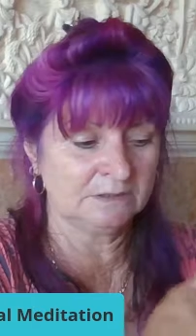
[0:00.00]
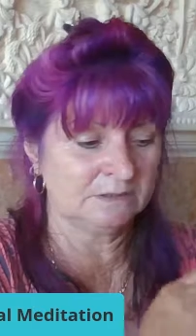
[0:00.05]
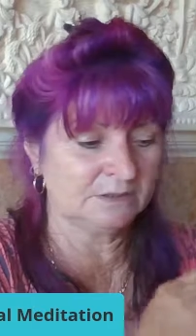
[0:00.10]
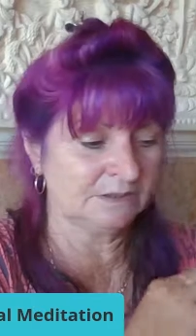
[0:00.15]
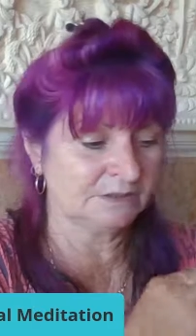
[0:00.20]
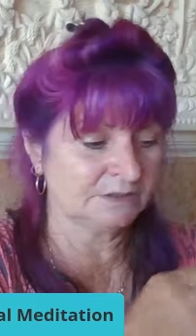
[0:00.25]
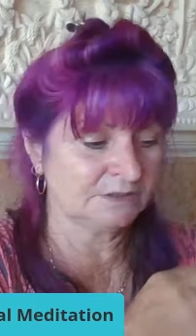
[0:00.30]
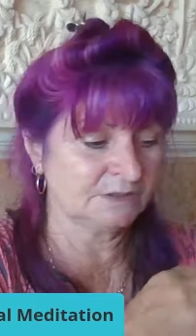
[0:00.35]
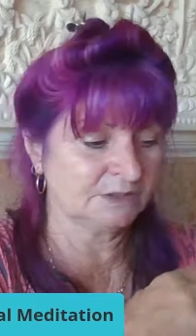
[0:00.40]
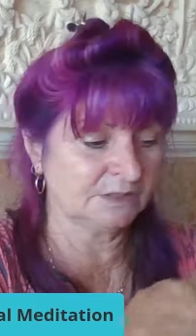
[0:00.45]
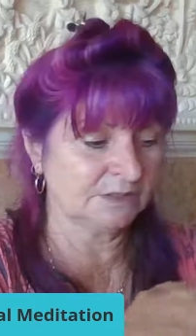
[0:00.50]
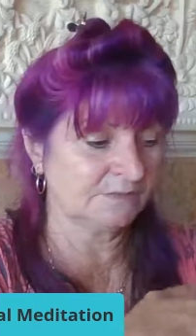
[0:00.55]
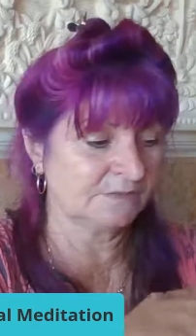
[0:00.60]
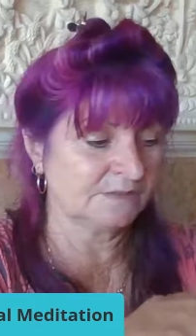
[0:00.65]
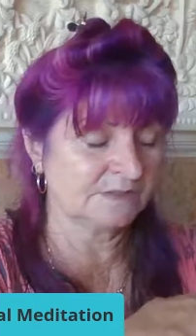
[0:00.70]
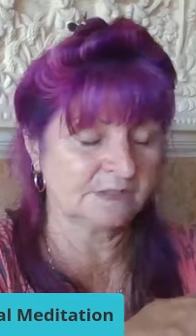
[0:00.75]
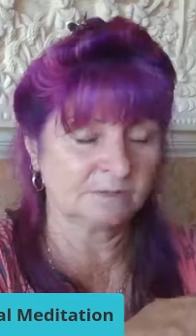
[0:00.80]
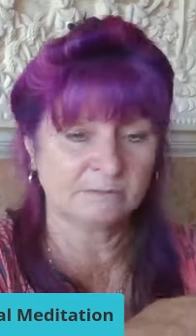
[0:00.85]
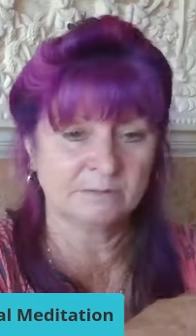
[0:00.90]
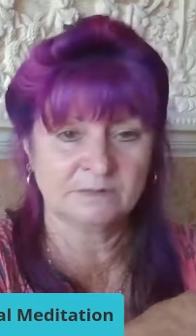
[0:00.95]
I actually have
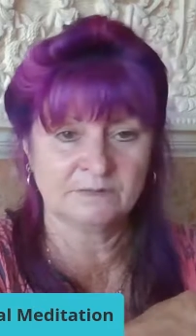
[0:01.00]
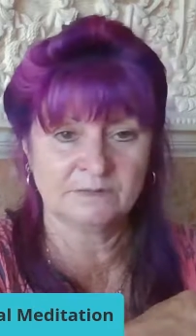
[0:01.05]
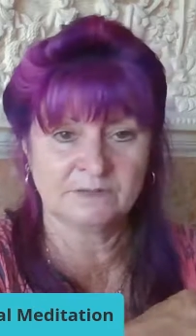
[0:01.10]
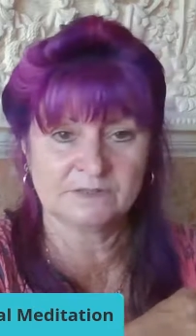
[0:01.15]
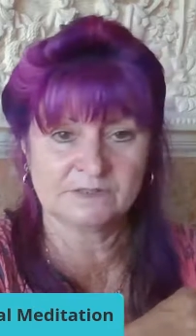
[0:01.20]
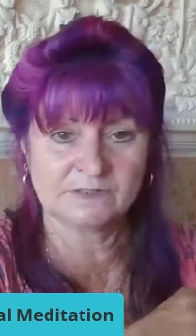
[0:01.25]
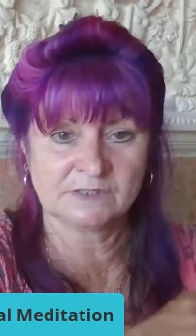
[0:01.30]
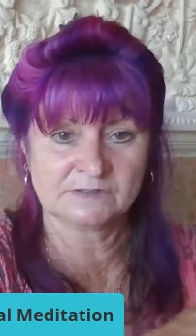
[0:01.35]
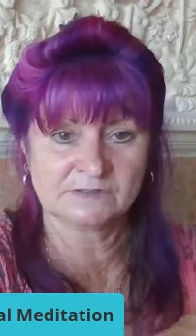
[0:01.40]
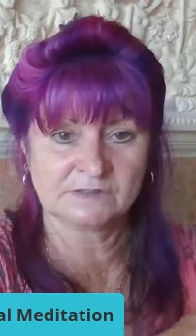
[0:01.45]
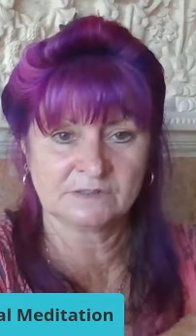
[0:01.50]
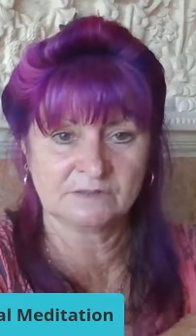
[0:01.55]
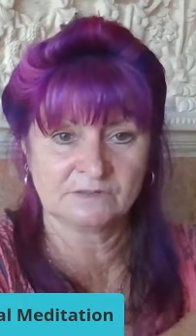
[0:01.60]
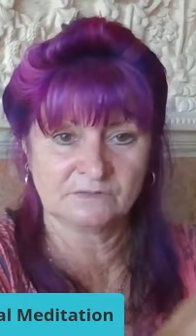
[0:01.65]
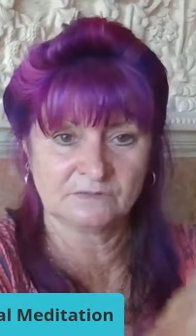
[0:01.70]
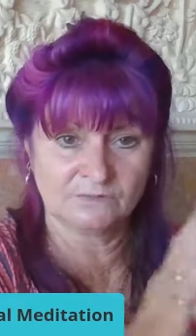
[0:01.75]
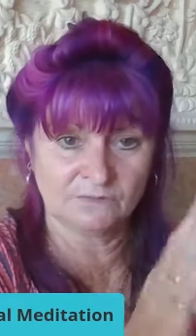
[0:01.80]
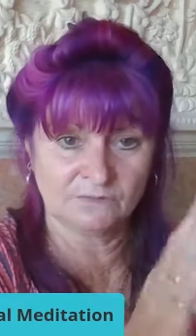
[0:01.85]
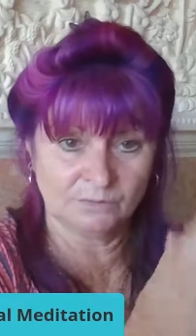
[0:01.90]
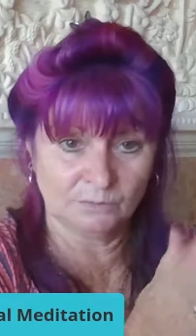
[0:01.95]
someone that does it
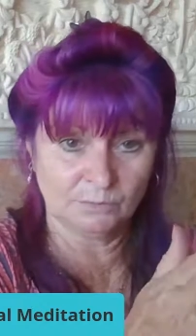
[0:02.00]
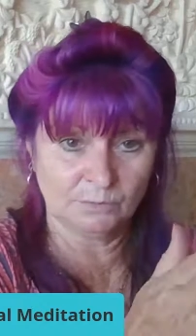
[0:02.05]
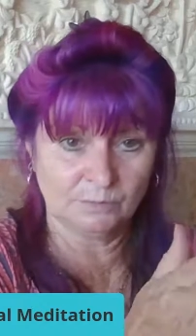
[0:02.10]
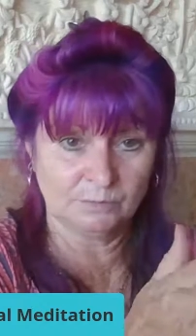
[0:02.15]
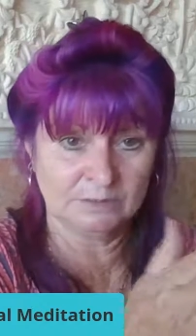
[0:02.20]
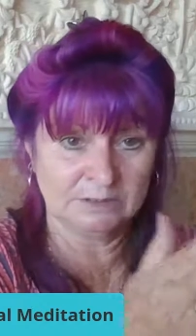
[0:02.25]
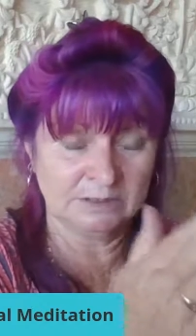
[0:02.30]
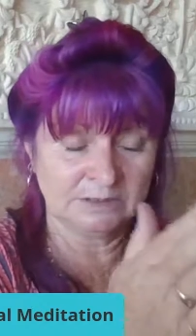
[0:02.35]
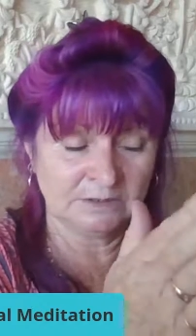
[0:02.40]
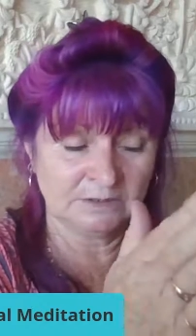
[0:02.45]
for me,